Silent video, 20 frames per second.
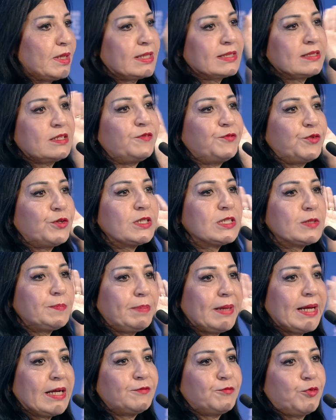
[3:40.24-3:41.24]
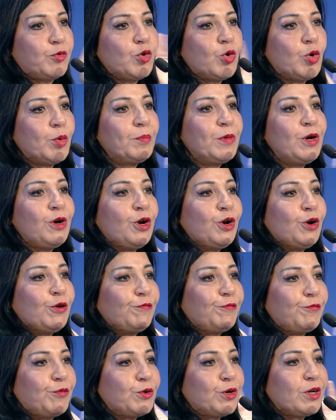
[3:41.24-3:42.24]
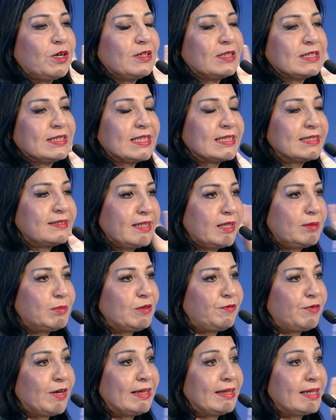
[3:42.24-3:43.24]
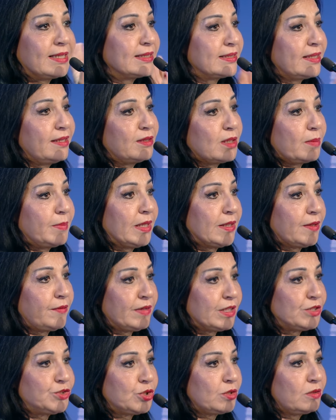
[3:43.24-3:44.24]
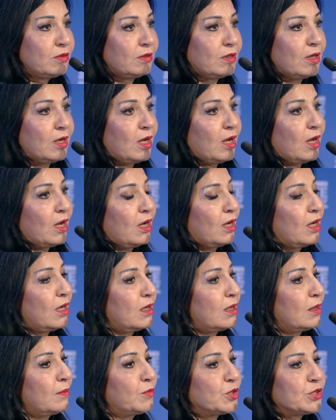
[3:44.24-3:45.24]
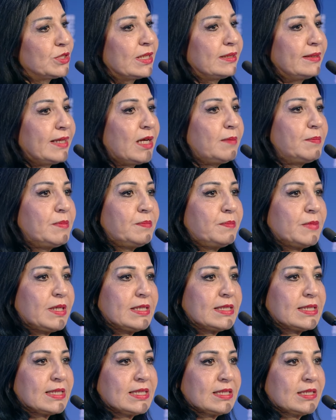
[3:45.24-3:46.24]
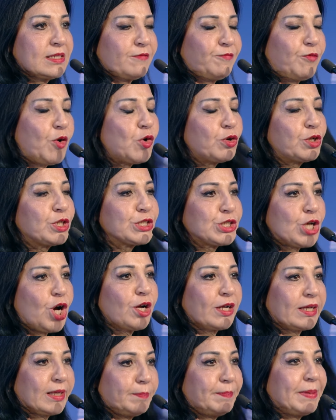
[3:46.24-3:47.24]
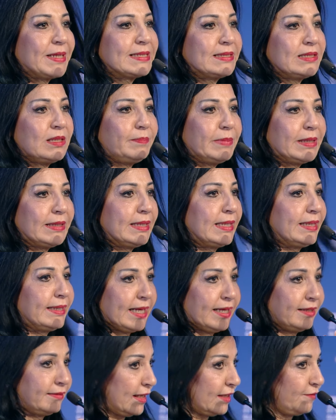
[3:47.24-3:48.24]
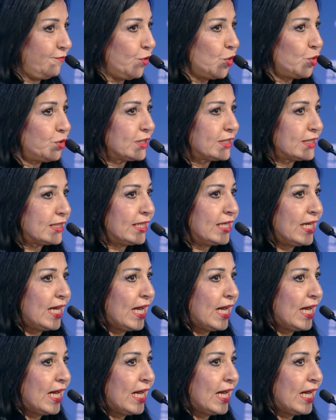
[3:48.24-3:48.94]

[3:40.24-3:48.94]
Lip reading: It's the first platform for sustainable finance in the MENA region. Mustadam is focused on capacity building and advocacy.